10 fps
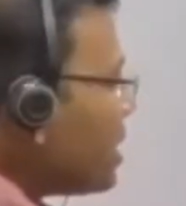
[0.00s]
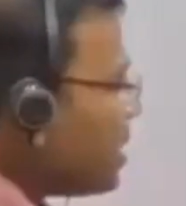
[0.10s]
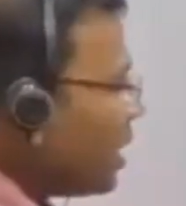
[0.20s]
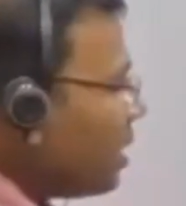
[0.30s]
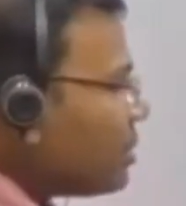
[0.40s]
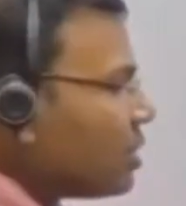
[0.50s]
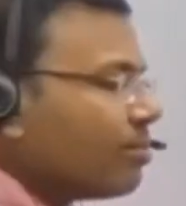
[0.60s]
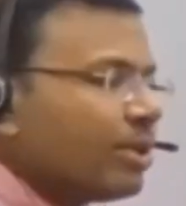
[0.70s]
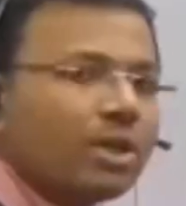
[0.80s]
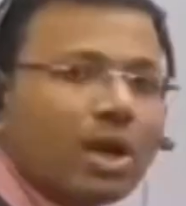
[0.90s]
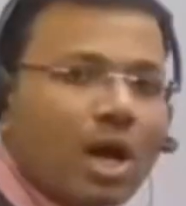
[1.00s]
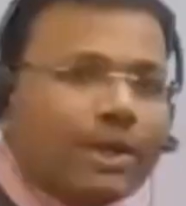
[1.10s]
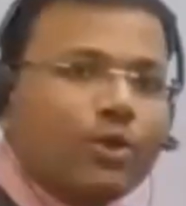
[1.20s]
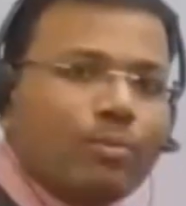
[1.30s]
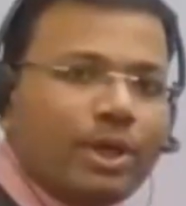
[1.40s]
same term here,
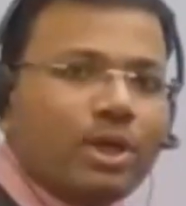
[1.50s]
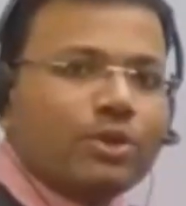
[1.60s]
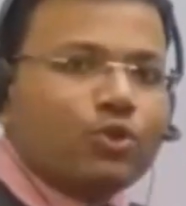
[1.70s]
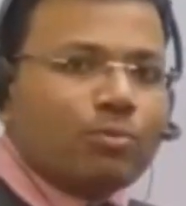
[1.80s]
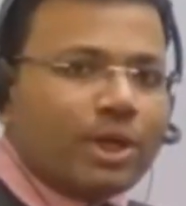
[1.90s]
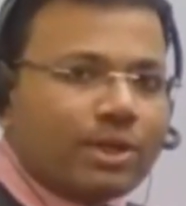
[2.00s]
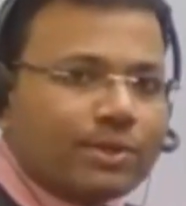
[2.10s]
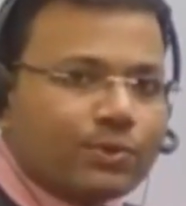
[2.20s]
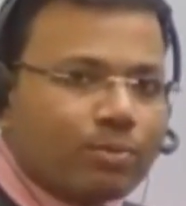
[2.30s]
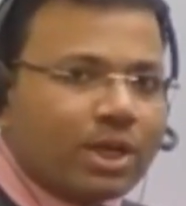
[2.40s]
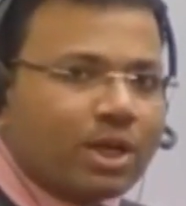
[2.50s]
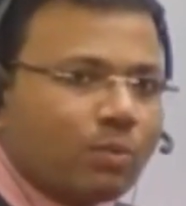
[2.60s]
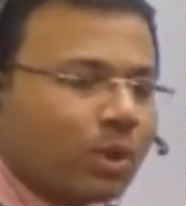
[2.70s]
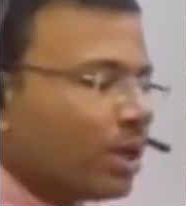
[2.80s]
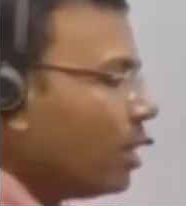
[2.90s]
I omega 2 minus omega
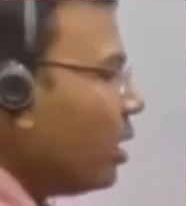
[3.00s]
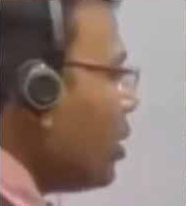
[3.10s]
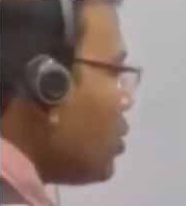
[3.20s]
1. So